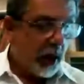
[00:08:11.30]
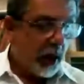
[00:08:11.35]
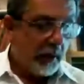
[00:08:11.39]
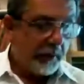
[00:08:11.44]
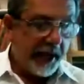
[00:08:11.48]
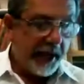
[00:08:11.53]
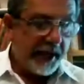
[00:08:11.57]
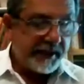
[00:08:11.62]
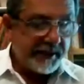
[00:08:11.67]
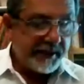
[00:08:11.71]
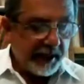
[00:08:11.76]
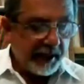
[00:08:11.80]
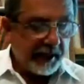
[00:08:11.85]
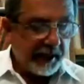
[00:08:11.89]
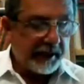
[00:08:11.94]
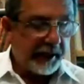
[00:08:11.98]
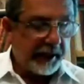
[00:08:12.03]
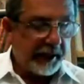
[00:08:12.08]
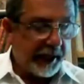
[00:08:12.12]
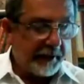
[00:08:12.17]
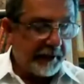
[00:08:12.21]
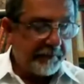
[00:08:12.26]

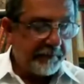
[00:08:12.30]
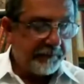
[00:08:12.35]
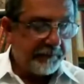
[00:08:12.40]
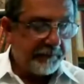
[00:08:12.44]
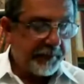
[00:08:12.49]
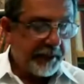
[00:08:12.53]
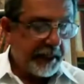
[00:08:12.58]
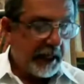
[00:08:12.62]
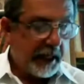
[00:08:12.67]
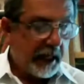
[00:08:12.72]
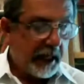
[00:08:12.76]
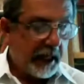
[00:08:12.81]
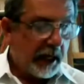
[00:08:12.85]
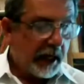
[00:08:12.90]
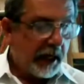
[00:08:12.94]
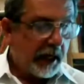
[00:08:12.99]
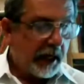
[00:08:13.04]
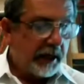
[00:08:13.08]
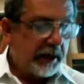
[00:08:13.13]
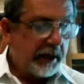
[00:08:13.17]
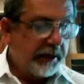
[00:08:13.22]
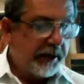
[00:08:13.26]
Basically,
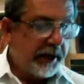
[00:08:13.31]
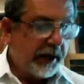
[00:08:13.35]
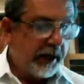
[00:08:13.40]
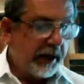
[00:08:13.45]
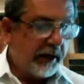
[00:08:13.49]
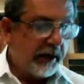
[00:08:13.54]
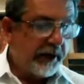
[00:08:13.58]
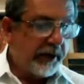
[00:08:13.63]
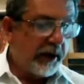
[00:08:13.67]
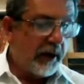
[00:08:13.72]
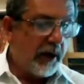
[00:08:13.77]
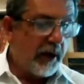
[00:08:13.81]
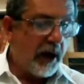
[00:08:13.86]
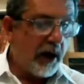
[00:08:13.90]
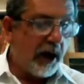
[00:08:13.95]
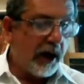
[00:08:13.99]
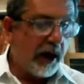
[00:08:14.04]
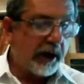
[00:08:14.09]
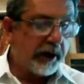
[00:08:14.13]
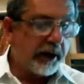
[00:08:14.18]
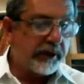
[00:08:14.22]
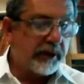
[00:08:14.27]
they're
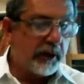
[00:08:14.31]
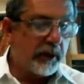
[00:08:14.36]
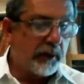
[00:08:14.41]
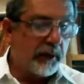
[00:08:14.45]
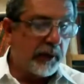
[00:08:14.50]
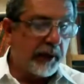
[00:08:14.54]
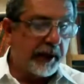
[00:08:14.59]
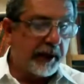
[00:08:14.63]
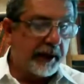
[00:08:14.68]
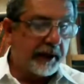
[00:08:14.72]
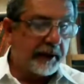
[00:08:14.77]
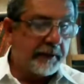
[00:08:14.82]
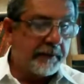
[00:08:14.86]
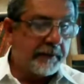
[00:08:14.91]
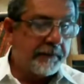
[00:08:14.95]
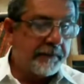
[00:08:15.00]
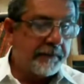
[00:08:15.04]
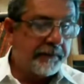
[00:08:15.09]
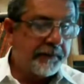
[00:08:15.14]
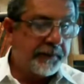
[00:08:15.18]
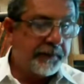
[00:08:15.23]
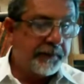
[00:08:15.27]
arguing
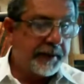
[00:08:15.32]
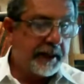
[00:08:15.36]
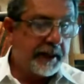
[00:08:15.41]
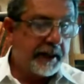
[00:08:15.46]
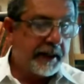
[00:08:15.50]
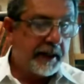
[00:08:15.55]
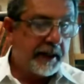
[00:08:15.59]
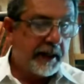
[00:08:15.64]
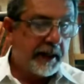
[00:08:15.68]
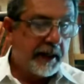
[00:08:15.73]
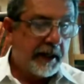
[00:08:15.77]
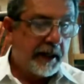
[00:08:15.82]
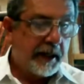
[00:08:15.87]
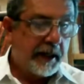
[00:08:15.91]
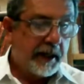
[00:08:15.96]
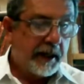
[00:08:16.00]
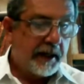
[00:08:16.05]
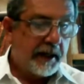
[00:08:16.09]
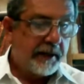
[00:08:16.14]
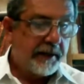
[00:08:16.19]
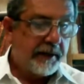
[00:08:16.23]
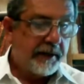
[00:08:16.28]

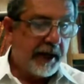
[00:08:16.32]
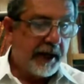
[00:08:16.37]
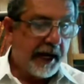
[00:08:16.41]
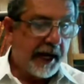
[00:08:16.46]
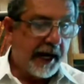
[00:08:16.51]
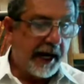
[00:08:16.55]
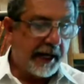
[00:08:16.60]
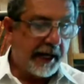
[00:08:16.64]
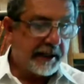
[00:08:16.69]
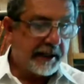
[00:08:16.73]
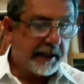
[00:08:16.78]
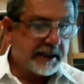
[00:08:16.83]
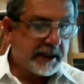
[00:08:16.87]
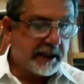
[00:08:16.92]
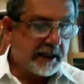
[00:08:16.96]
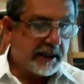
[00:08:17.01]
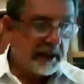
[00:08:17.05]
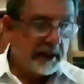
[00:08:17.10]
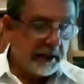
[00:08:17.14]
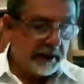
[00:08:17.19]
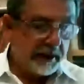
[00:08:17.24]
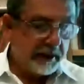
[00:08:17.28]
that,
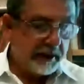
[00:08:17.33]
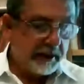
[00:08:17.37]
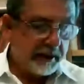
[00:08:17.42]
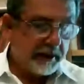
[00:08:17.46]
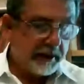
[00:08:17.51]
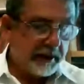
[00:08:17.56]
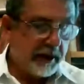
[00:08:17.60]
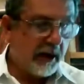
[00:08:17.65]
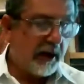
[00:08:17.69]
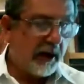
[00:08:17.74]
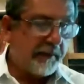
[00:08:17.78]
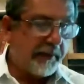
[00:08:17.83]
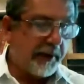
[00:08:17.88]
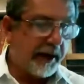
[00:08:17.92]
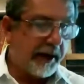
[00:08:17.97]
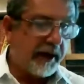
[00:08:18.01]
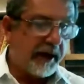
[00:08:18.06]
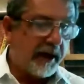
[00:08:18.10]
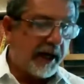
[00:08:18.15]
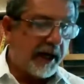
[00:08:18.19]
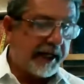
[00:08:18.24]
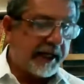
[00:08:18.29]
no,
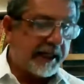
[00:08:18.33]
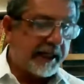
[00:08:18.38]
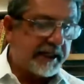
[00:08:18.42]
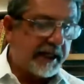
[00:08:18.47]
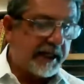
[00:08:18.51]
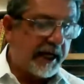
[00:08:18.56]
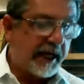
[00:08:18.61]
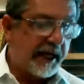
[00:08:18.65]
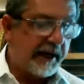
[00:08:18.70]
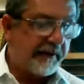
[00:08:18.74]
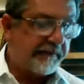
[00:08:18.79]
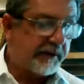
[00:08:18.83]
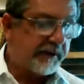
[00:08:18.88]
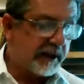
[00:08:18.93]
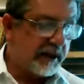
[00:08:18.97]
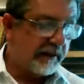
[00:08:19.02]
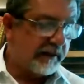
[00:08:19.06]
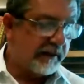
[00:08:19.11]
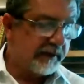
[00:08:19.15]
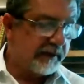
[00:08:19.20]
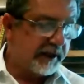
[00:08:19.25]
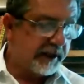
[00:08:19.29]
I guess I have to
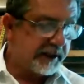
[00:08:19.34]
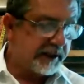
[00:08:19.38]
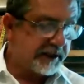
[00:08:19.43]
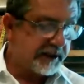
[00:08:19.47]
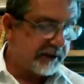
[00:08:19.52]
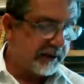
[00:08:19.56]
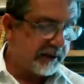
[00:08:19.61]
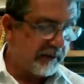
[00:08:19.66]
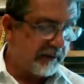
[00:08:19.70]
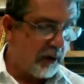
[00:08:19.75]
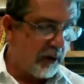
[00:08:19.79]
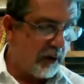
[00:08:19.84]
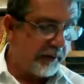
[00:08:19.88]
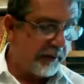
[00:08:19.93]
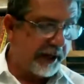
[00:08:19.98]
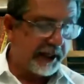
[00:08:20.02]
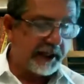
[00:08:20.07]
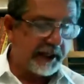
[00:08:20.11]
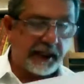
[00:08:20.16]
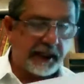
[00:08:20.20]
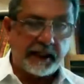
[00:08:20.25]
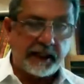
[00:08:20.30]
cover this or it won't
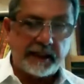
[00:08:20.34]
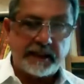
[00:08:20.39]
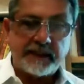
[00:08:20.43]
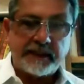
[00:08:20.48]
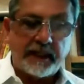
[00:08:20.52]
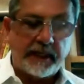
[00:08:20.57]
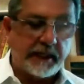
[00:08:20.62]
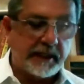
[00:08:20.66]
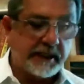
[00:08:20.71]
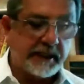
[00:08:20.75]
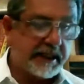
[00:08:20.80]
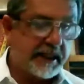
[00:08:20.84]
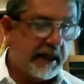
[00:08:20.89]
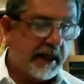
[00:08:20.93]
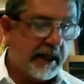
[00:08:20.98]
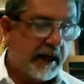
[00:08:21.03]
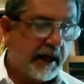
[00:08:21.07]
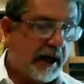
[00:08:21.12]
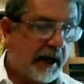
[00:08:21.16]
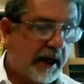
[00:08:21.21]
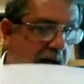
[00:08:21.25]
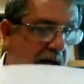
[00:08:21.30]
make any sense.